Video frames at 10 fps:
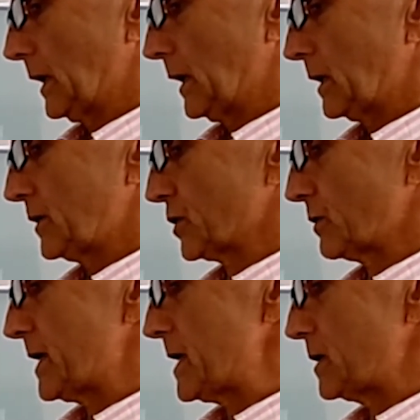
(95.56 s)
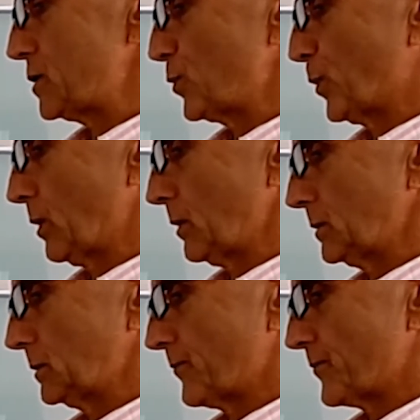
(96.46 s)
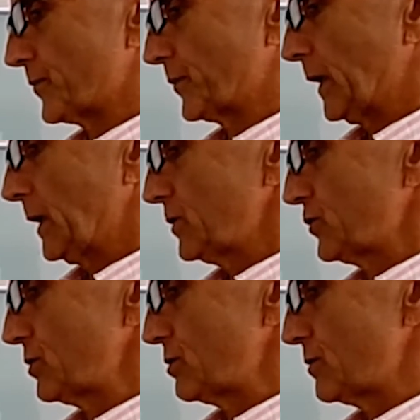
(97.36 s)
so here you put 2,